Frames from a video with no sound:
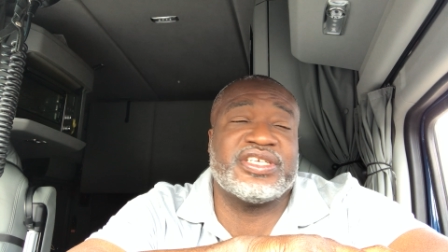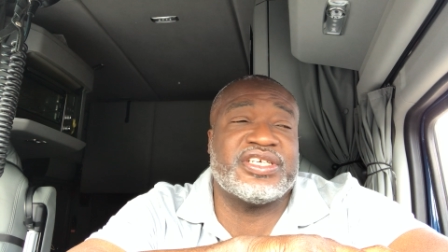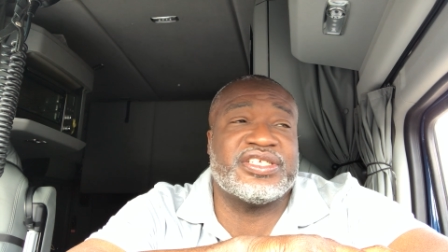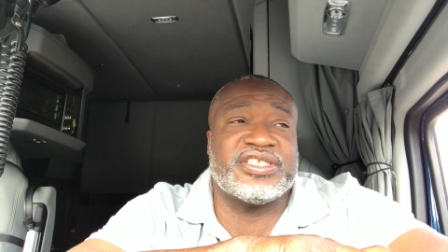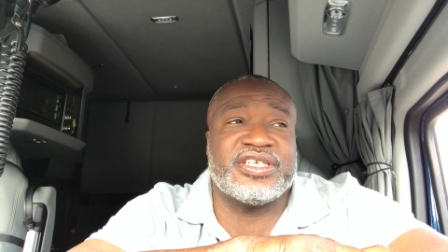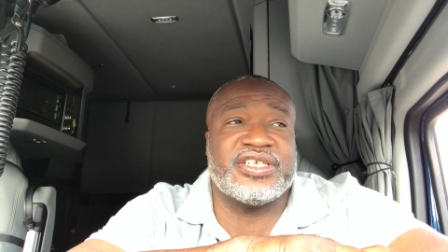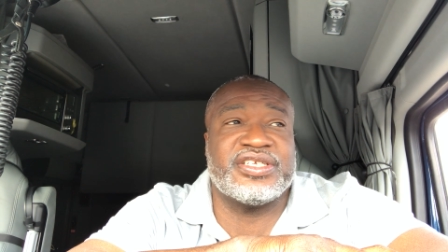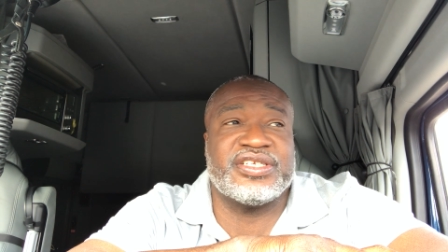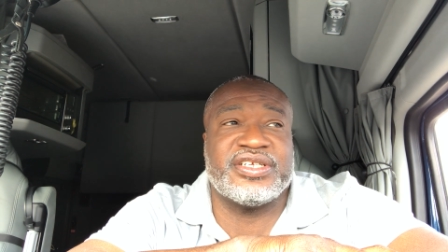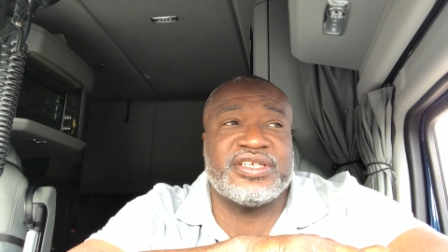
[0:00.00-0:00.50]

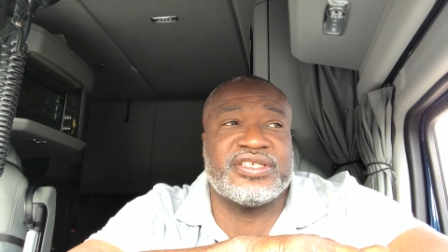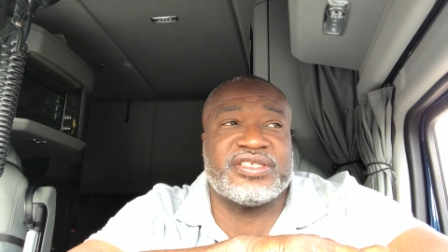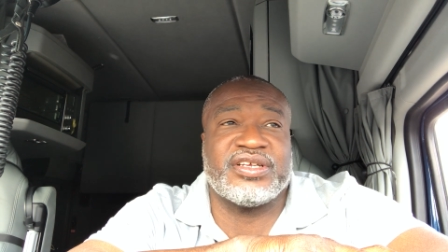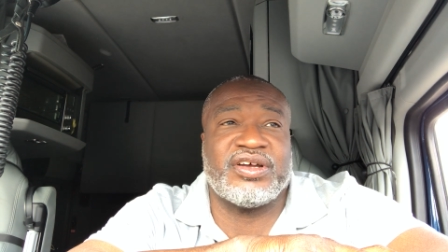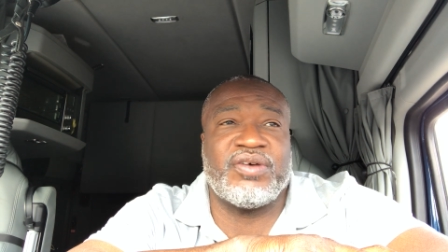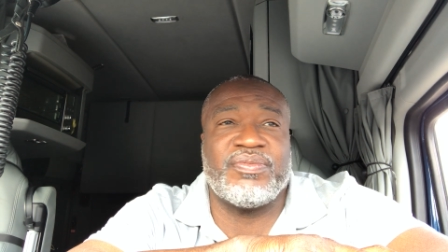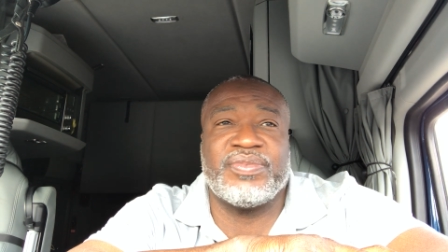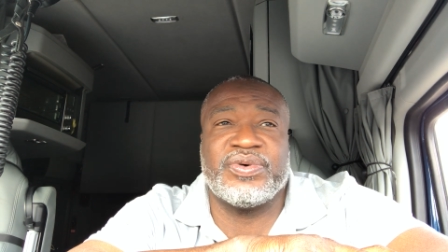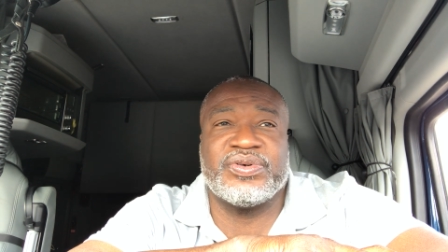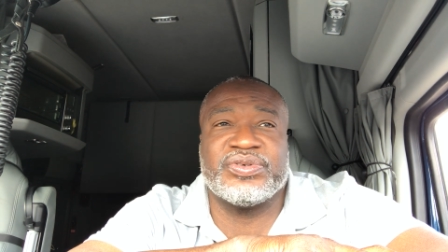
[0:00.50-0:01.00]
it's
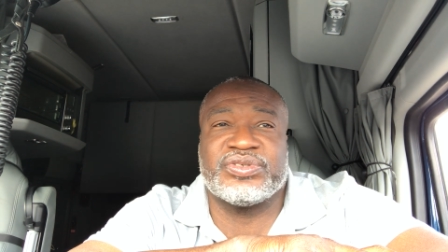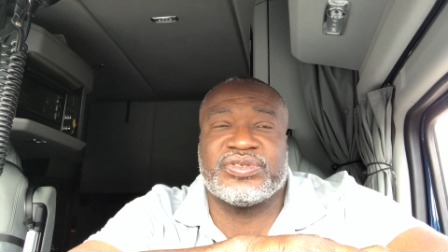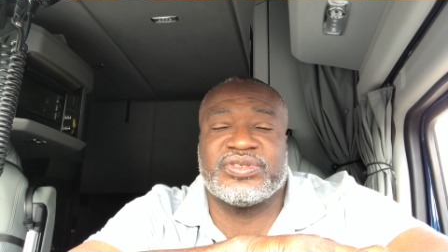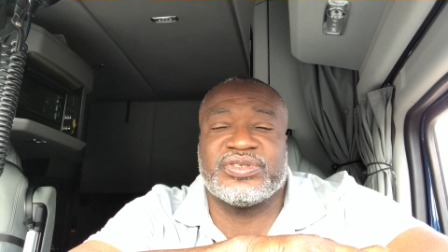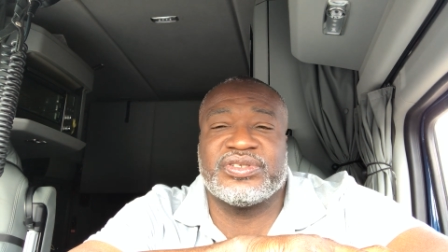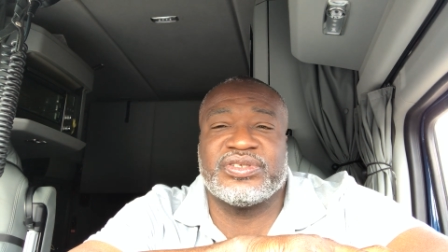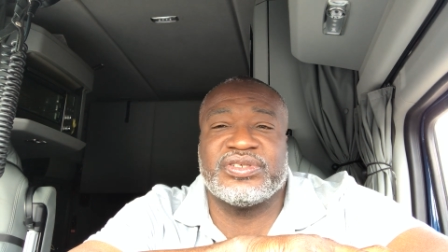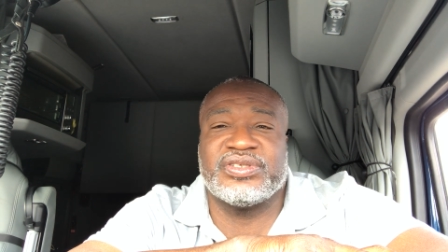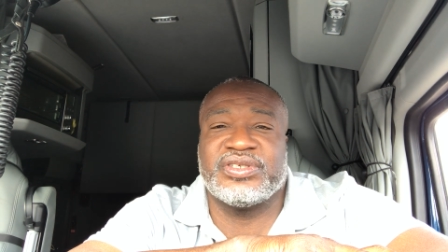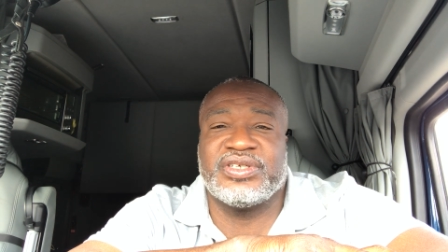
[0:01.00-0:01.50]
almost
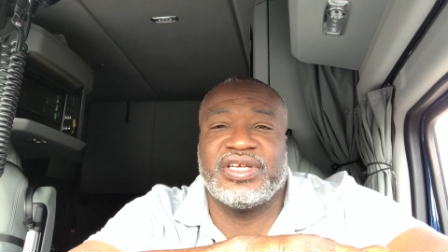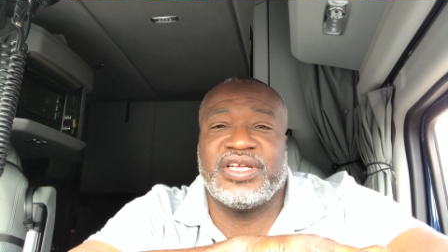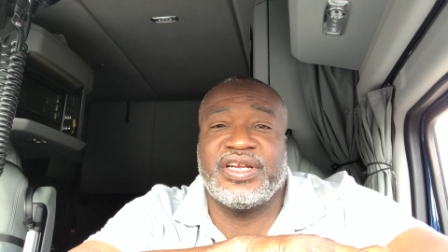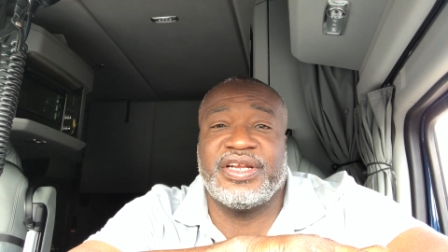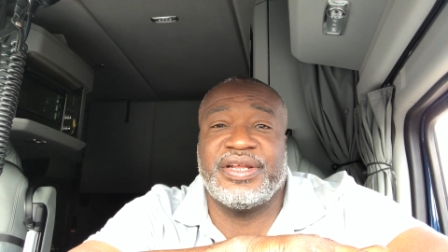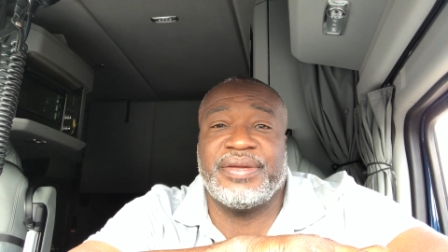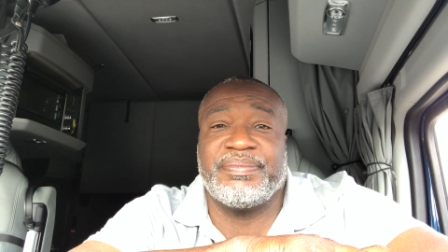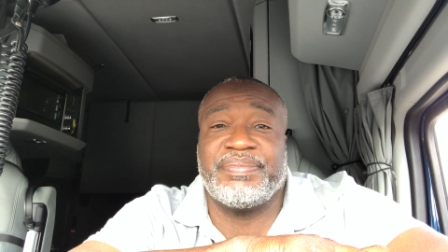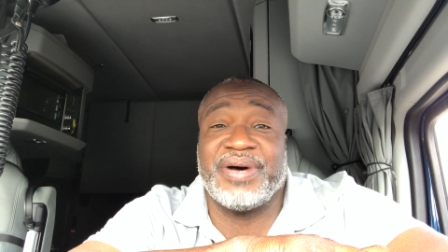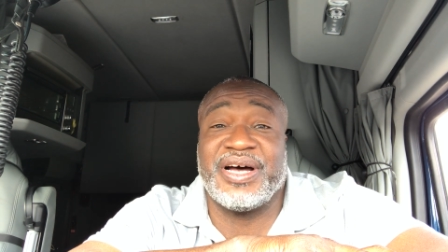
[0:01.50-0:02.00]

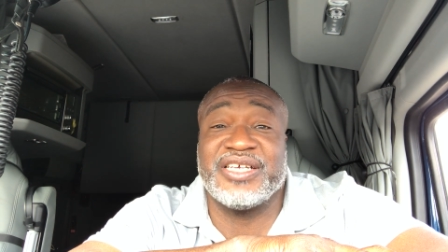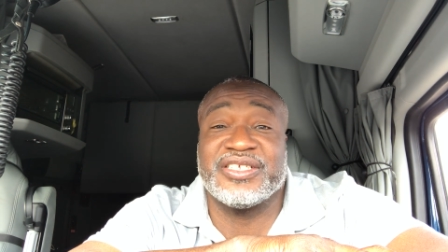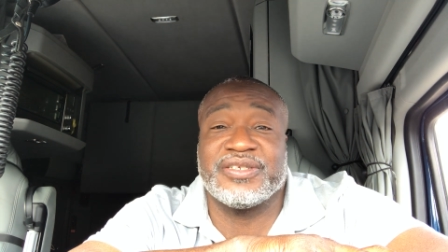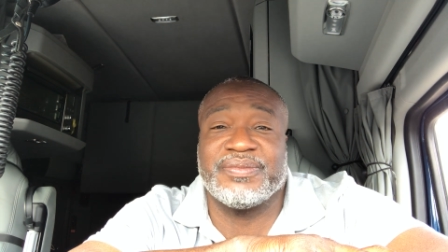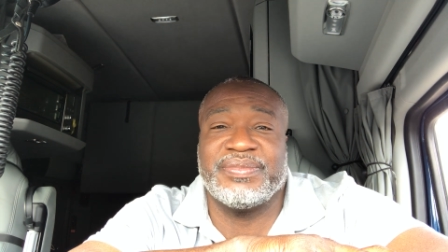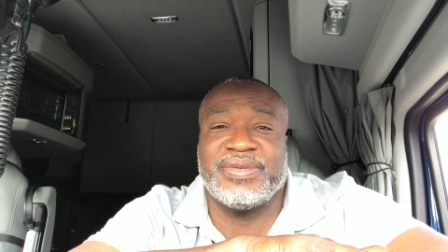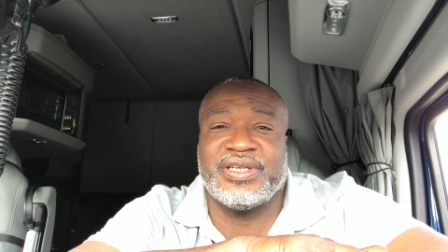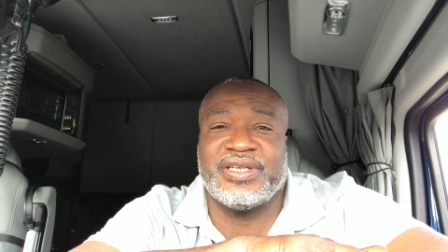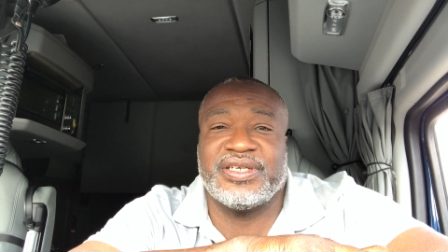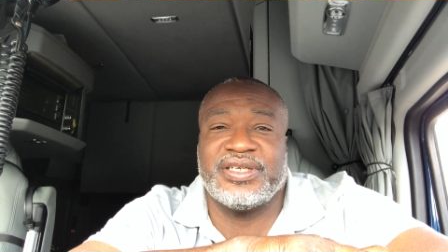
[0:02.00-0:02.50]
an
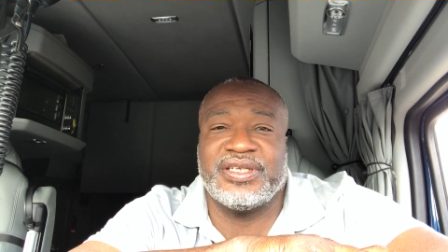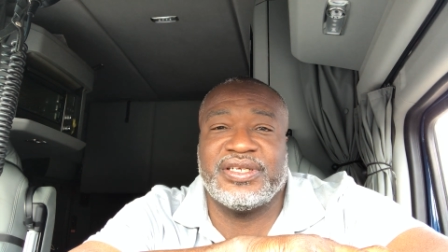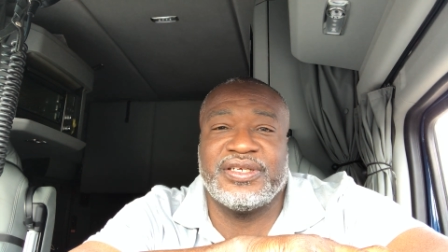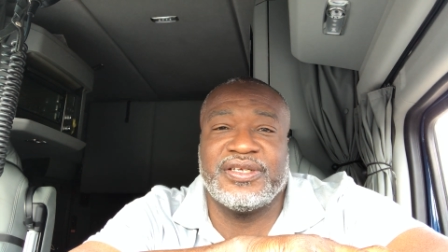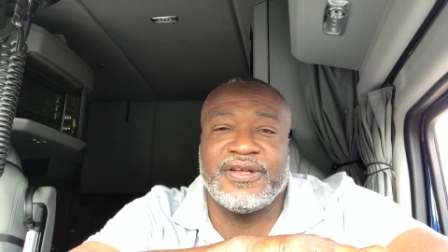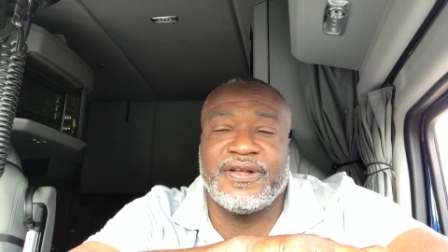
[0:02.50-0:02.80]
impossibility.